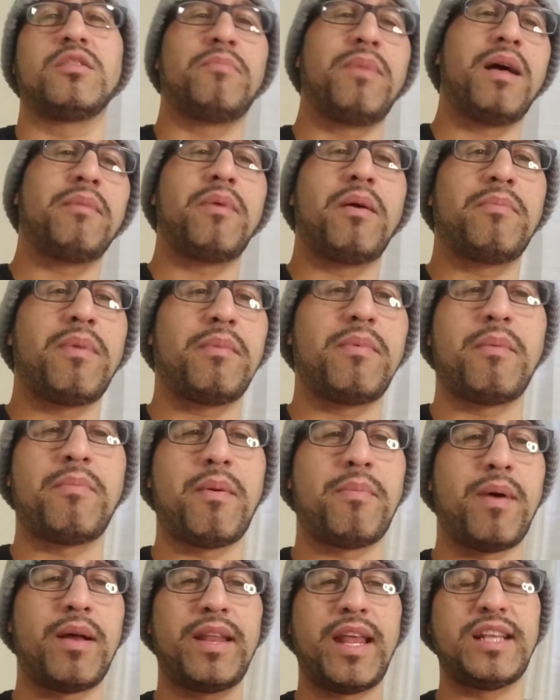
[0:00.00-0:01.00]
Blah blah blah blah blah
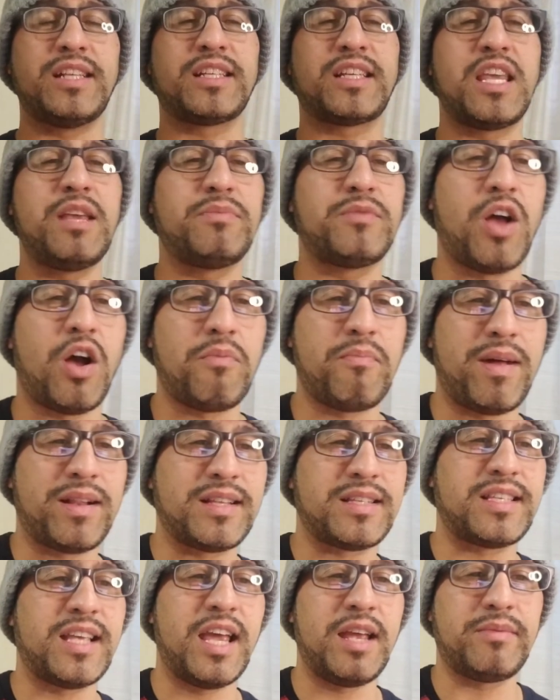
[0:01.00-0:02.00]
blah. They just keep talking about the
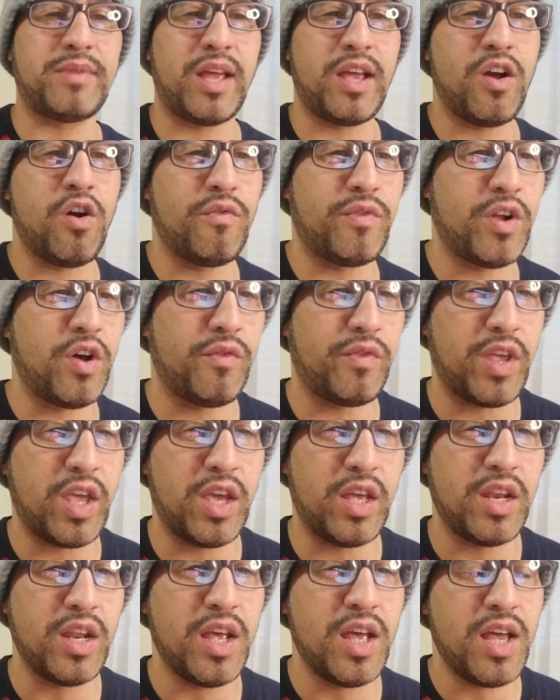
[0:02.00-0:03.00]
same thing over and over
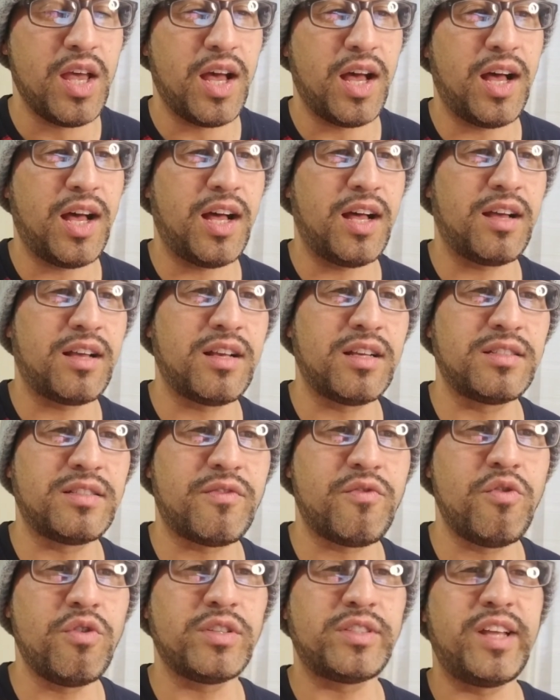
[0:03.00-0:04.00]
again, because uh, of
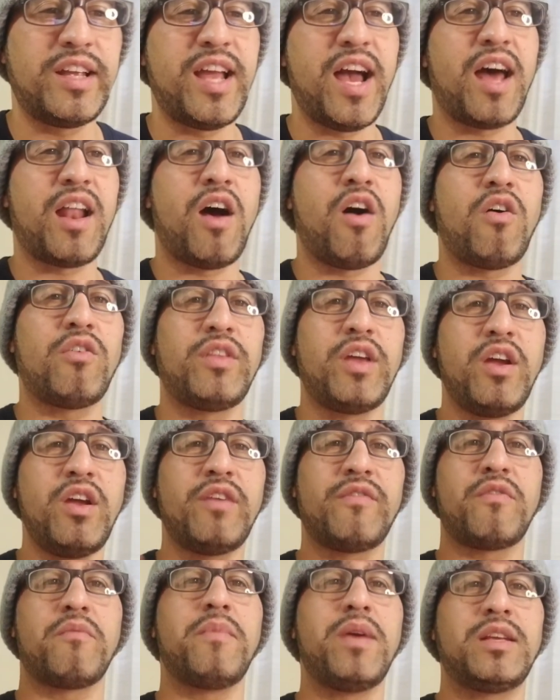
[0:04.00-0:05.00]
course they got all their
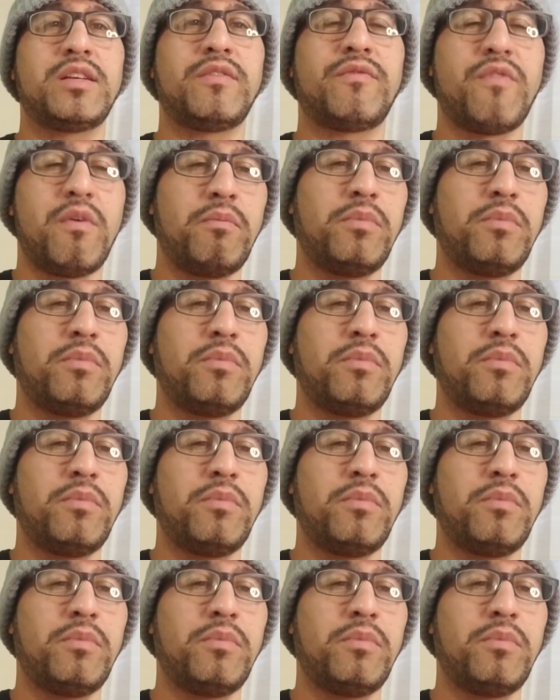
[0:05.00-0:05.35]
information from